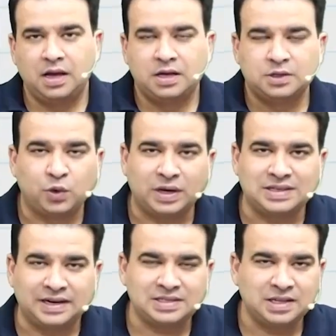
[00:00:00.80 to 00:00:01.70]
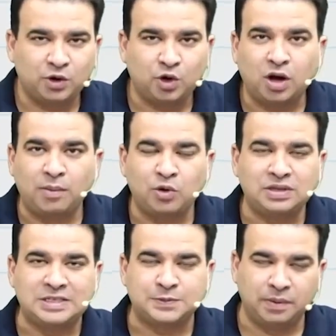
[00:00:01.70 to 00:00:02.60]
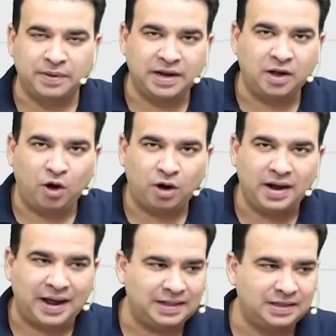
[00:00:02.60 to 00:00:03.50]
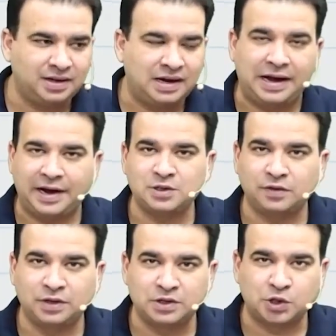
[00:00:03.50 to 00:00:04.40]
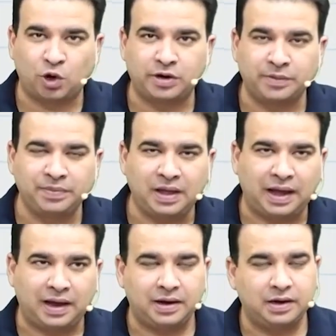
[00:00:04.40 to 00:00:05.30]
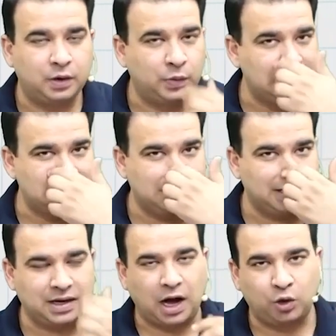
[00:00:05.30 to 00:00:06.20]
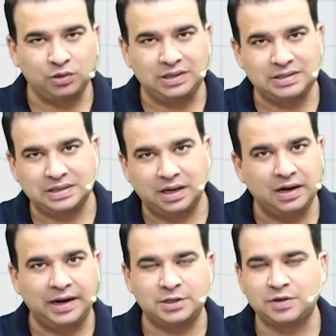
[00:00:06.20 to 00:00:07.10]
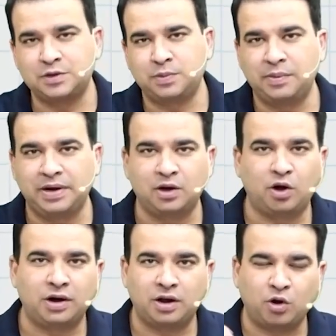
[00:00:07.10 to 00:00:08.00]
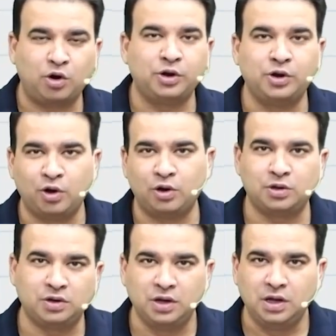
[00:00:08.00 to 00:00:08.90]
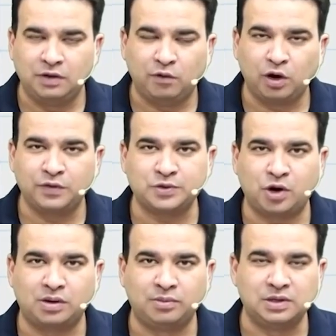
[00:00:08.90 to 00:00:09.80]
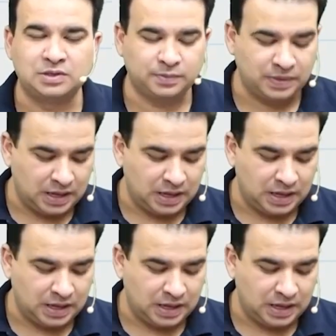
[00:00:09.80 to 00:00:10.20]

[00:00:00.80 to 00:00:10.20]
So guys, let us now talk about the spermatic cord and the layers of the scrotum, and we'll see that how these layers of spermatic cord are continuing onto the wall of scrotum also.